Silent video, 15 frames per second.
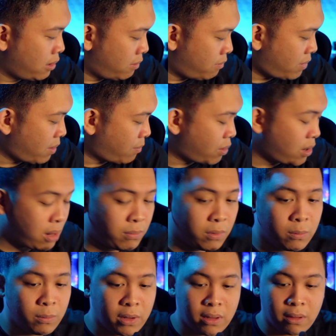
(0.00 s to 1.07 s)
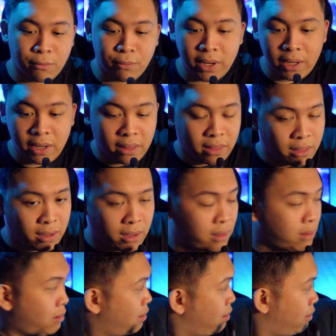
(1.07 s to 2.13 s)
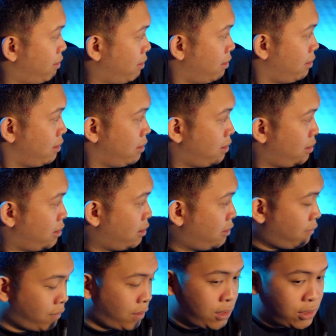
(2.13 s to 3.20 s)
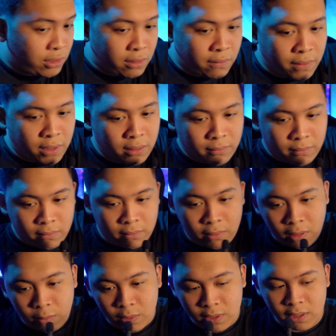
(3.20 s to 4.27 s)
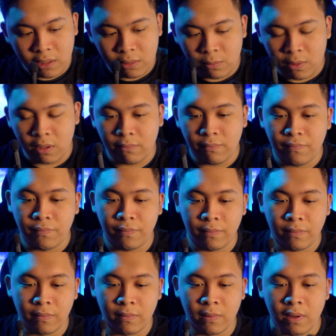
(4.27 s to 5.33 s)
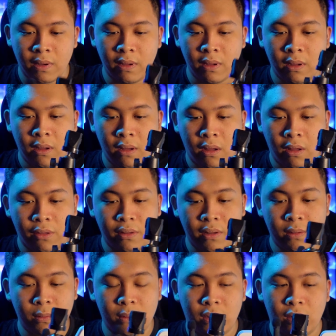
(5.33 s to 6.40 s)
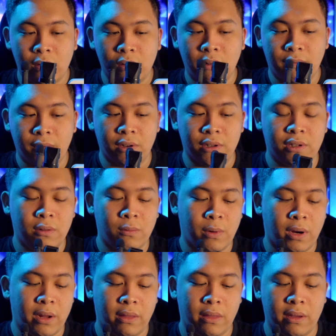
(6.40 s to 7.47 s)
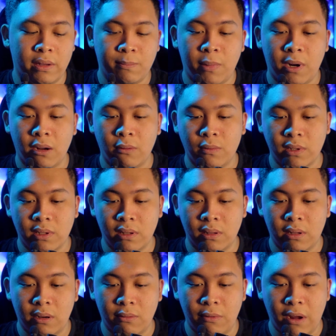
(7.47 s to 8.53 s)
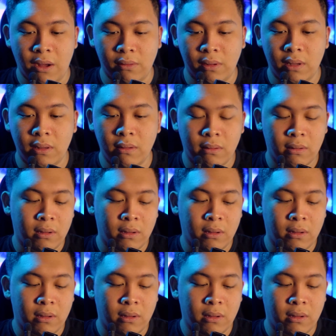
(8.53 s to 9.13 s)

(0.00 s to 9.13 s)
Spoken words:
my problem with the really thin version of it was this one. Although this was an older version where this part wasn't rounded.